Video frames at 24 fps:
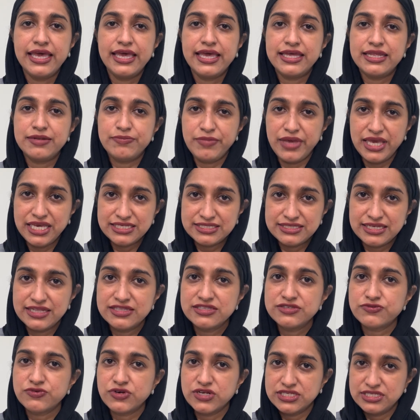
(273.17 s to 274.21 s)
it makes
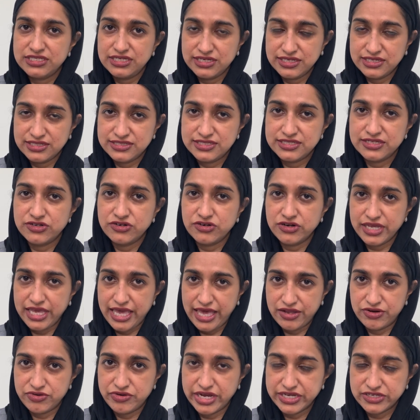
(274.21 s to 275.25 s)
sense for us to consider
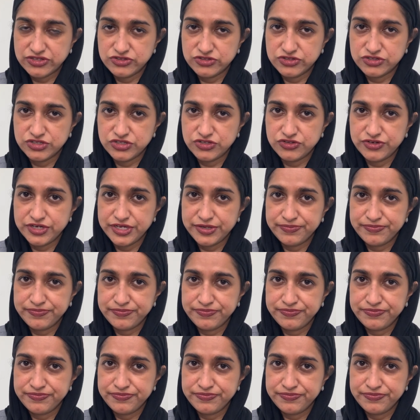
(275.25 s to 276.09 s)
cataract surgery.